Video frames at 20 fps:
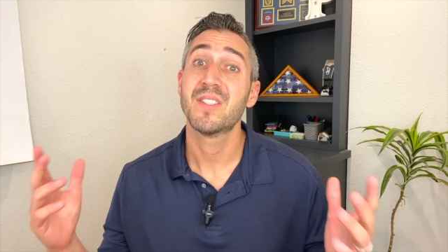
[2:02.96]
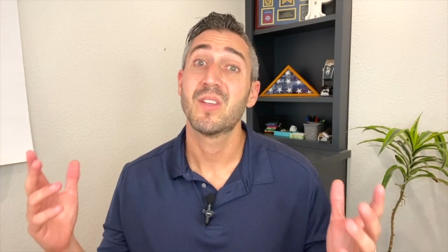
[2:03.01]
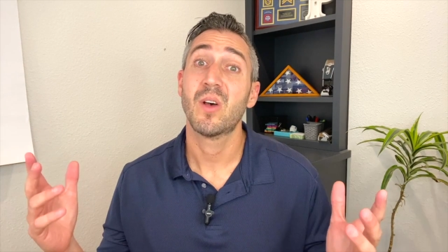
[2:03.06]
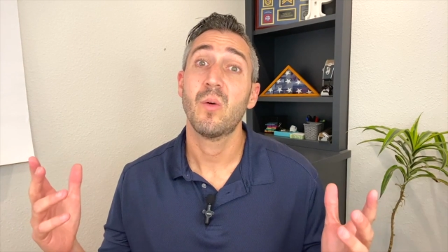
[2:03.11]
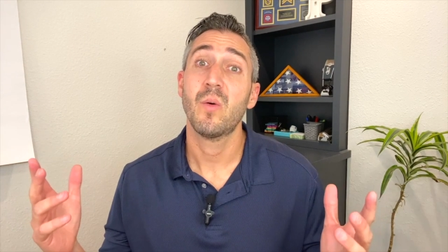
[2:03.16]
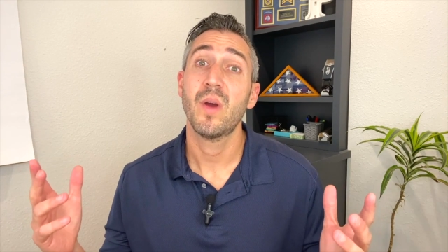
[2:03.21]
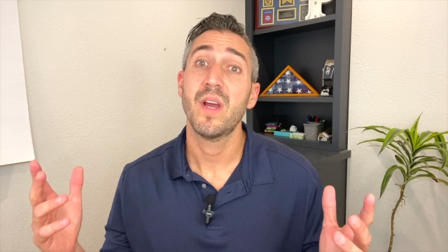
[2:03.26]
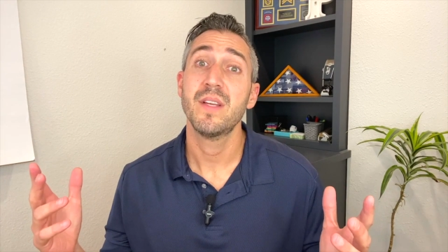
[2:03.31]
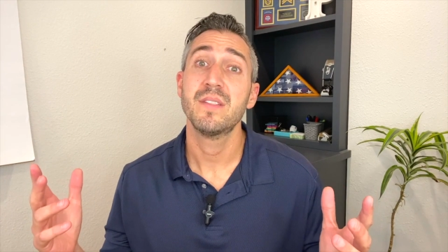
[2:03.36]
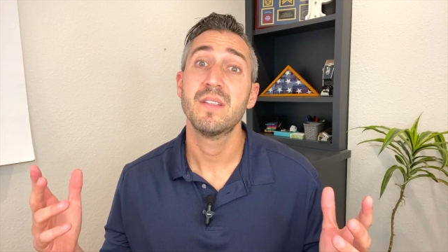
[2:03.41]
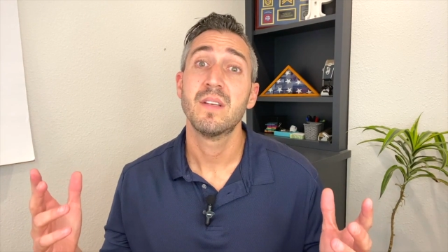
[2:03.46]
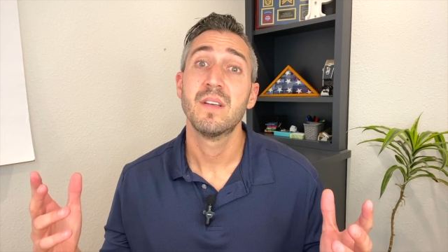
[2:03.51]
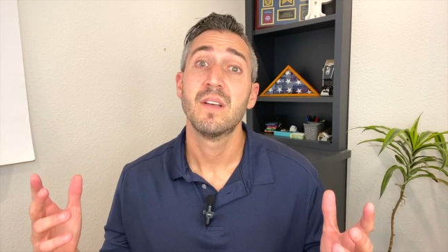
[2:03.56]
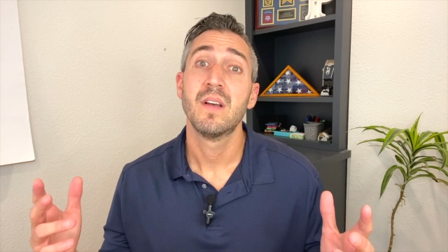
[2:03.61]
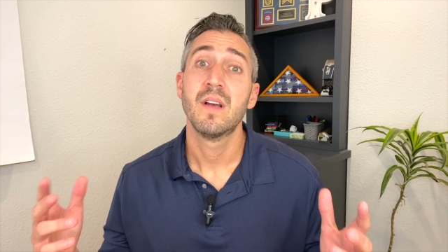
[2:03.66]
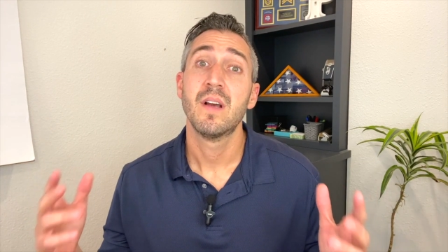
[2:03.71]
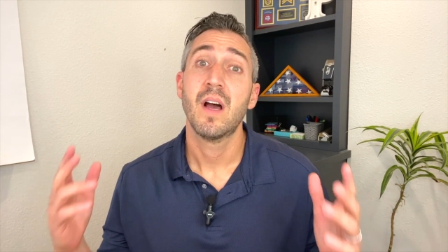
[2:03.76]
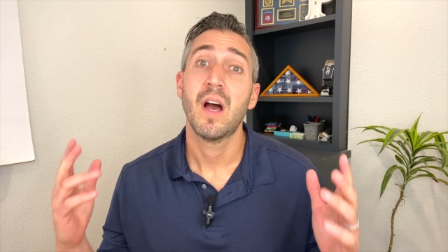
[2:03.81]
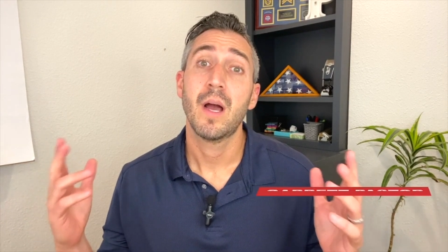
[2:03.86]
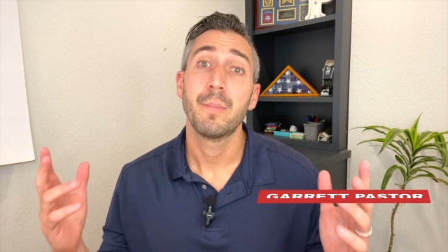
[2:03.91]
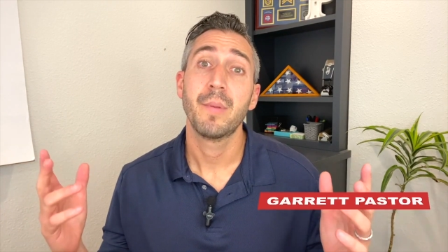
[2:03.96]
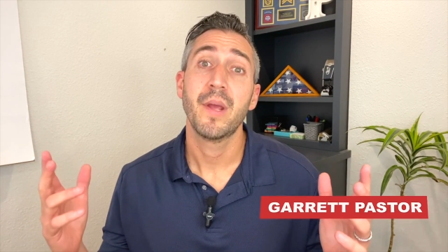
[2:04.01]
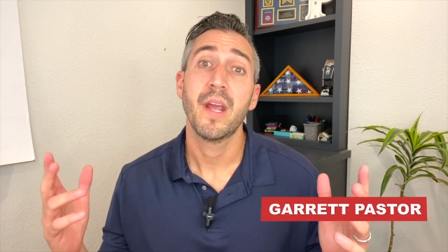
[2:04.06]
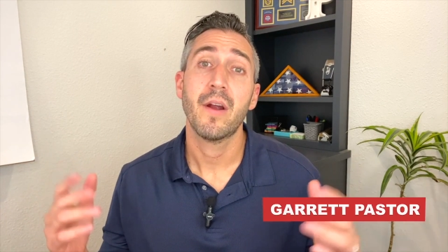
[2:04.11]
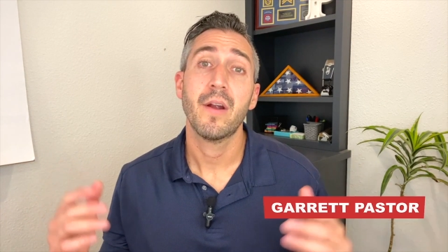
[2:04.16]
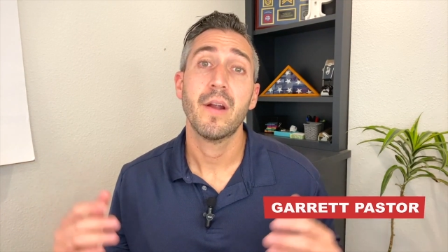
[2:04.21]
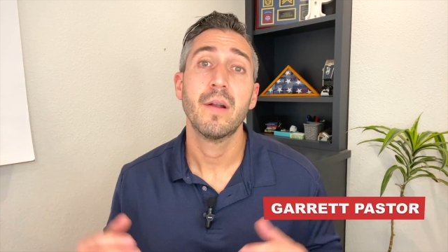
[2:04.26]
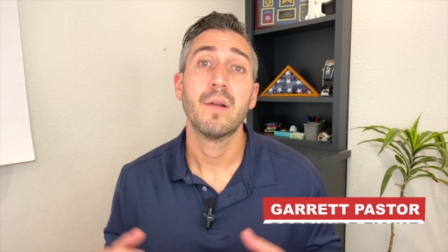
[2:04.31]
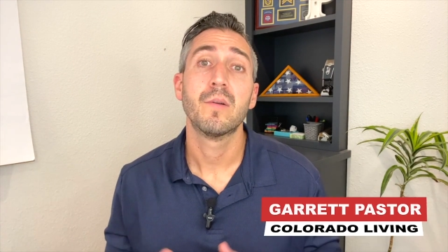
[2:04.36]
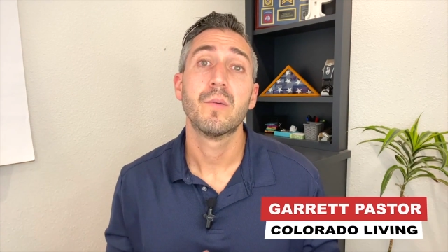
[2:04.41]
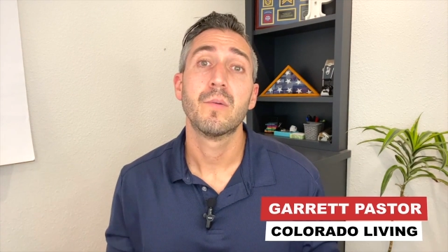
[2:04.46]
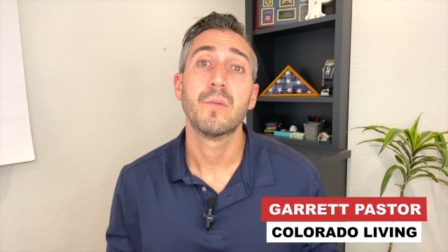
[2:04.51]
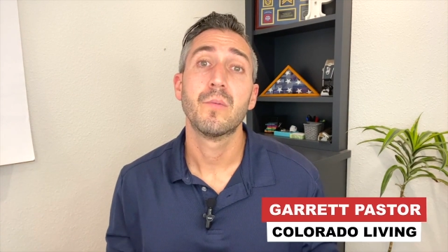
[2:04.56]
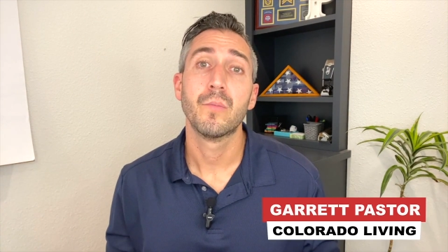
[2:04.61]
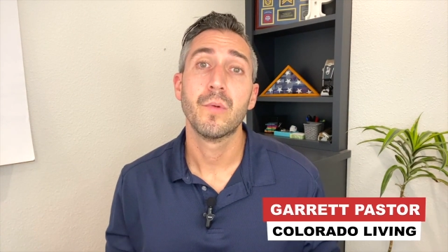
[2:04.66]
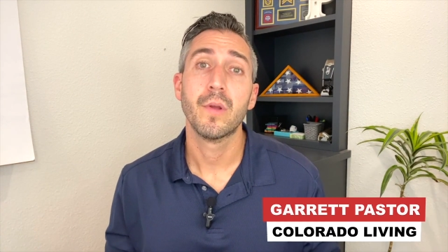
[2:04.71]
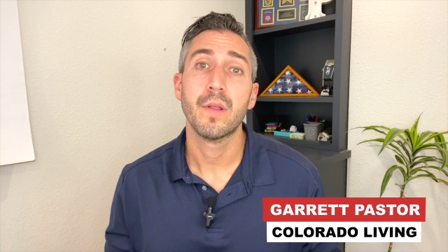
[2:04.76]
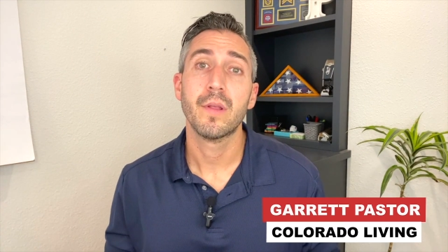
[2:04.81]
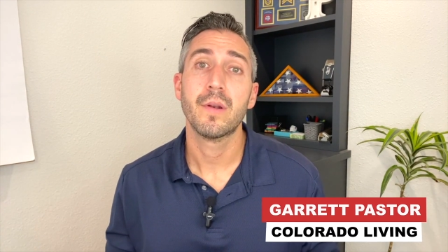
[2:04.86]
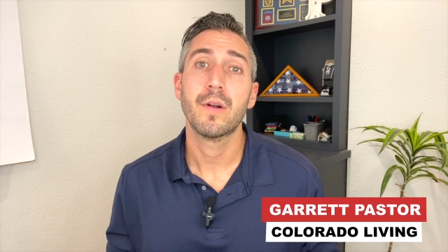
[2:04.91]
always, I'm Garrett,
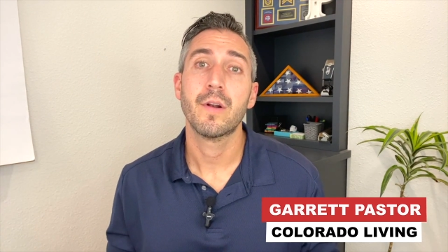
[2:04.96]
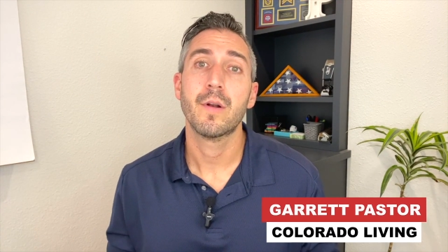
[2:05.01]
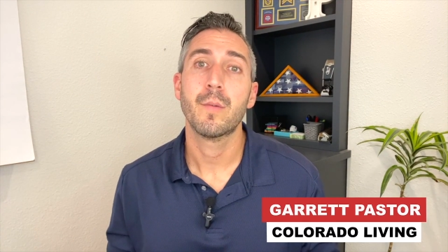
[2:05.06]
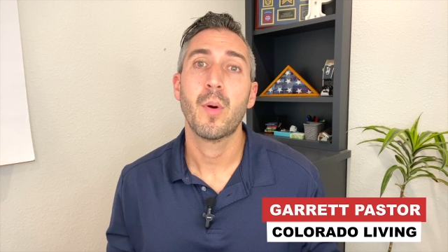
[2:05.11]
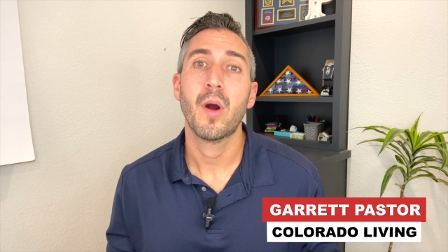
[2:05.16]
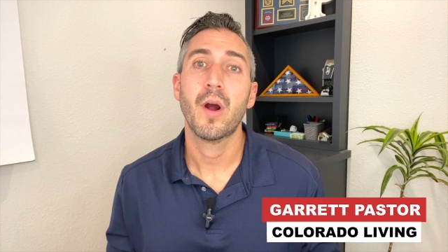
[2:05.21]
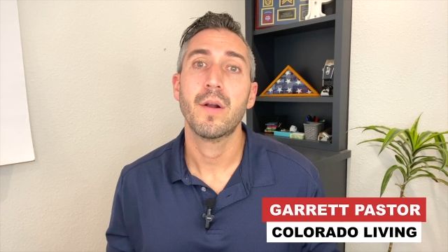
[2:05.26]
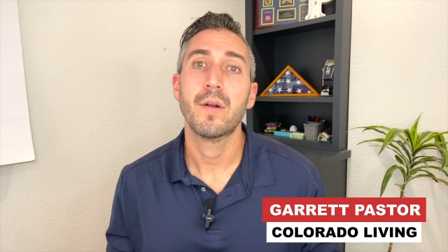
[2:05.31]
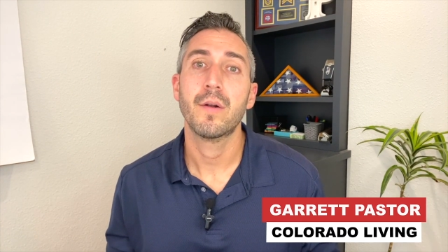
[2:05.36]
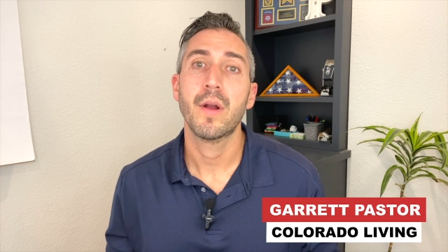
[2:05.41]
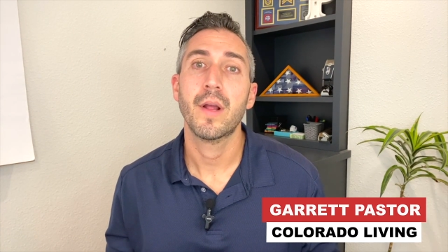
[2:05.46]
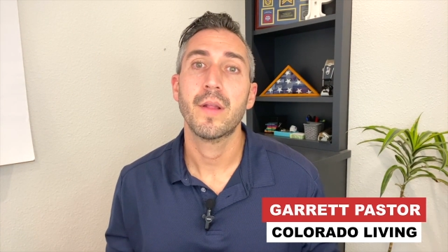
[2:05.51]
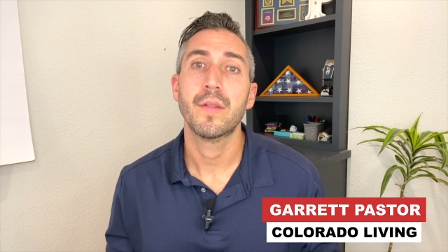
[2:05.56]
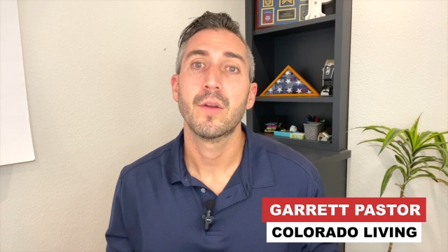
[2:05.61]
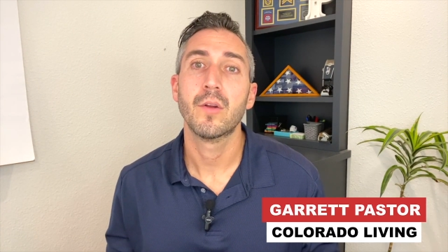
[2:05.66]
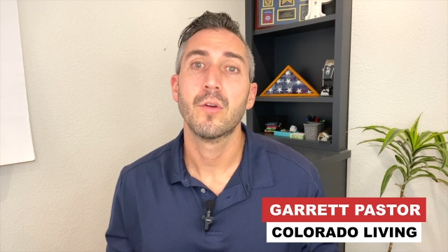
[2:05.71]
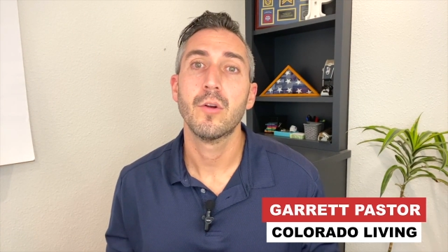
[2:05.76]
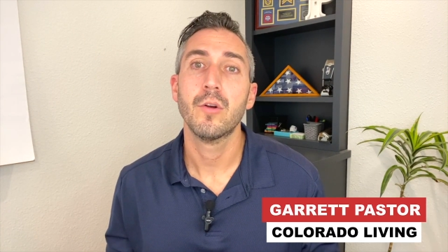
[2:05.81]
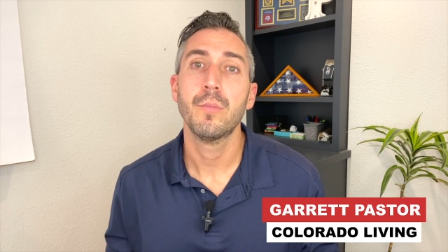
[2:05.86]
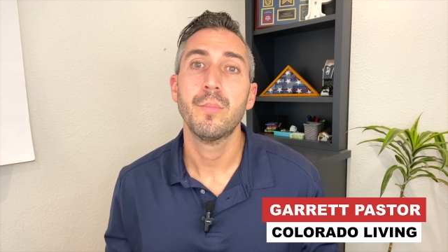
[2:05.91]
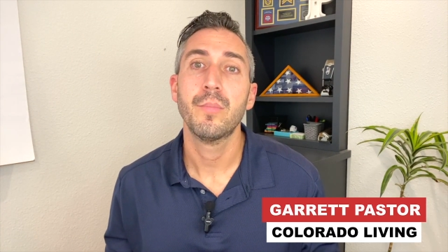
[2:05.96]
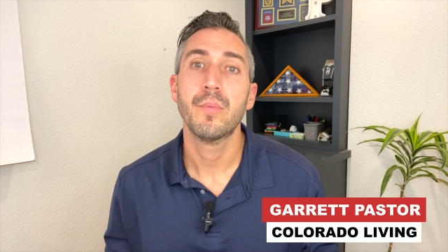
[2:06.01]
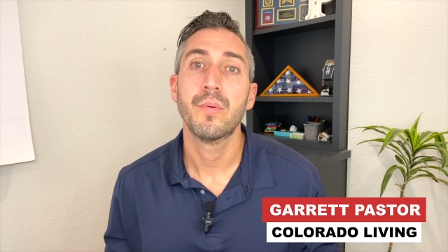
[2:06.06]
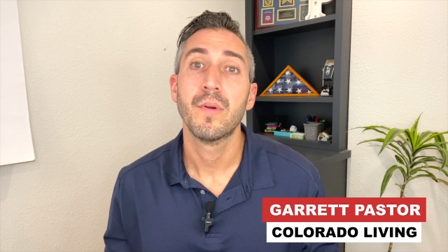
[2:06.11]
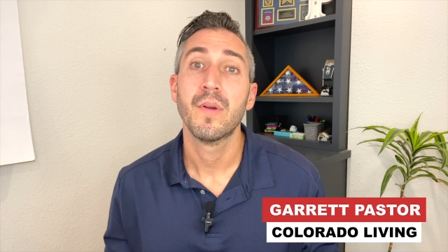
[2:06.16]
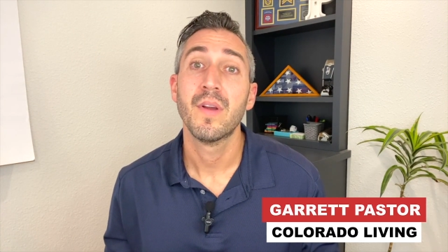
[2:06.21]
realtor and partner at the group,